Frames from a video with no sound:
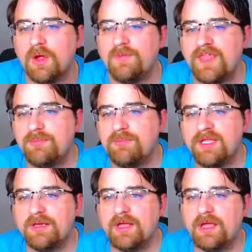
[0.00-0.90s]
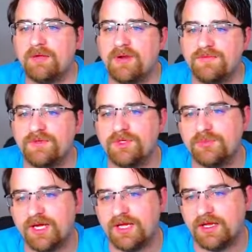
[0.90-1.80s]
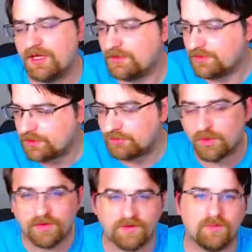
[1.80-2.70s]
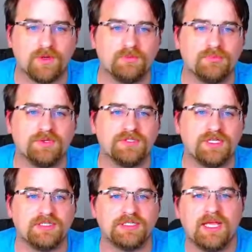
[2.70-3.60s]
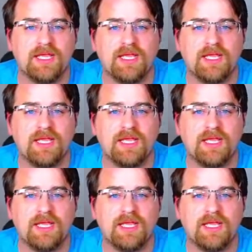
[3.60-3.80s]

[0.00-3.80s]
they beat revenue by a little more than 1%,